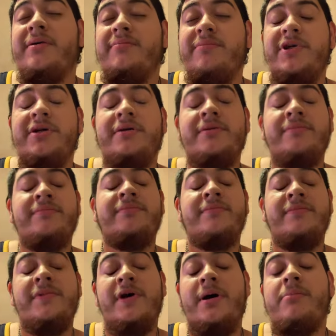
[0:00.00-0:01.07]
I'm
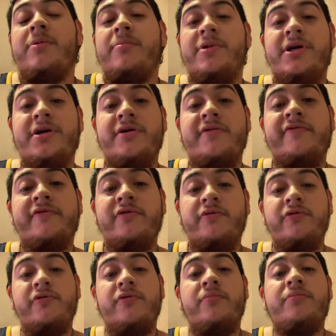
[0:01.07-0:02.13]
gonna be
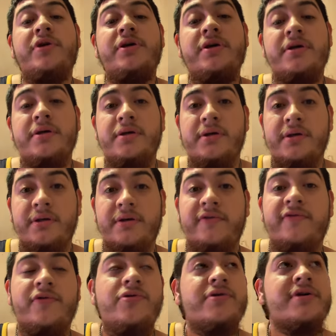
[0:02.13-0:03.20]
comfortable with me,
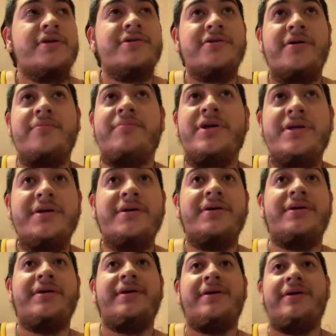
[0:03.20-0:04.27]
focus on me,
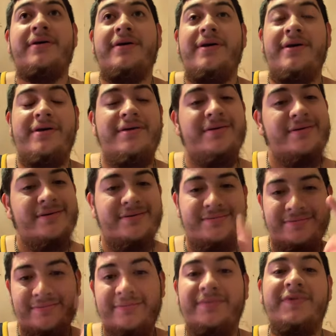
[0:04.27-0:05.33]
and
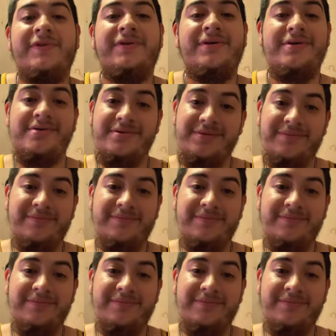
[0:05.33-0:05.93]
yeah,